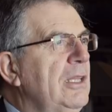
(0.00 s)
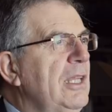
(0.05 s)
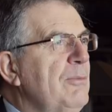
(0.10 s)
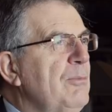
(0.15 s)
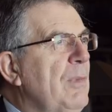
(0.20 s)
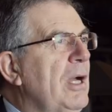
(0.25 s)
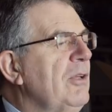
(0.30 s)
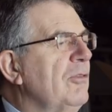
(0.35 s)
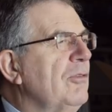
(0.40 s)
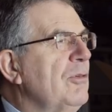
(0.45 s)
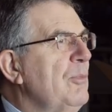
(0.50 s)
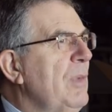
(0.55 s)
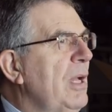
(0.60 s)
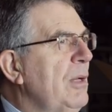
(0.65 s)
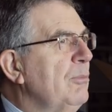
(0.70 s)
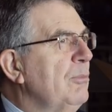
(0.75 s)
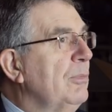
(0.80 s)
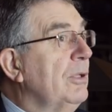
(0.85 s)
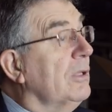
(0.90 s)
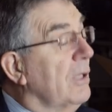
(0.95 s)
They might
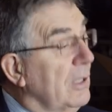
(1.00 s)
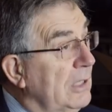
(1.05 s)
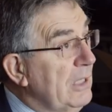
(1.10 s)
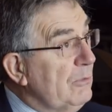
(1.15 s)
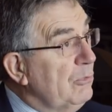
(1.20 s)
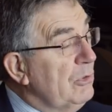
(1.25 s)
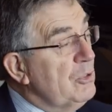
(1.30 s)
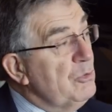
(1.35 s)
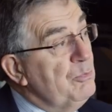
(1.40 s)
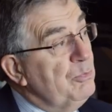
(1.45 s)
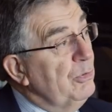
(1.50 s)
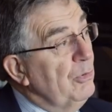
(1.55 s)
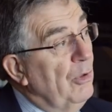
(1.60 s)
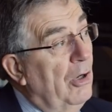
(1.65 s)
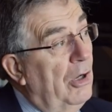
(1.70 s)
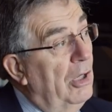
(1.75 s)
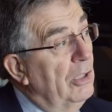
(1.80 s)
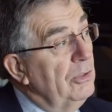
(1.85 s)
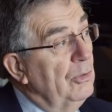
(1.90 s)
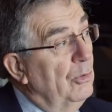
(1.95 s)
remember that they were to
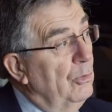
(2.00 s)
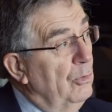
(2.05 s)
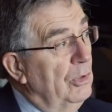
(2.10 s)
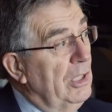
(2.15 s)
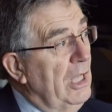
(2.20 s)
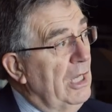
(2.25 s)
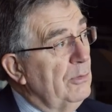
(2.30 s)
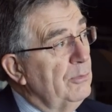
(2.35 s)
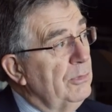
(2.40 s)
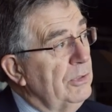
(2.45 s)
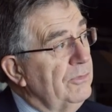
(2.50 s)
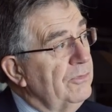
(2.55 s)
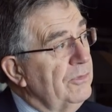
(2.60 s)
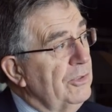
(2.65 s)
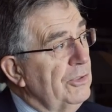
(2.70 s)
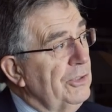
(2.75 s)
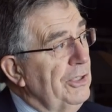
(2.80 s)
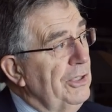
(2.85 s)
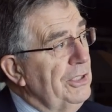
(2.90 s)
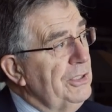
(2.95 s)
put on the whole armour
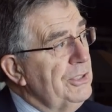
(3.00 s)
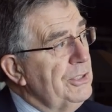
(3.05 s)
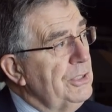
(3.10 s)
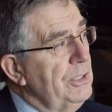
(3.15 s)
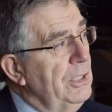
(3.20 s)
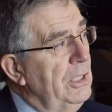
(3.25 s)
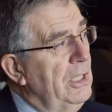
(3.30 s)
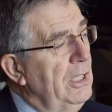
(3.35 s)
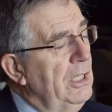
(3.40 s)
of God.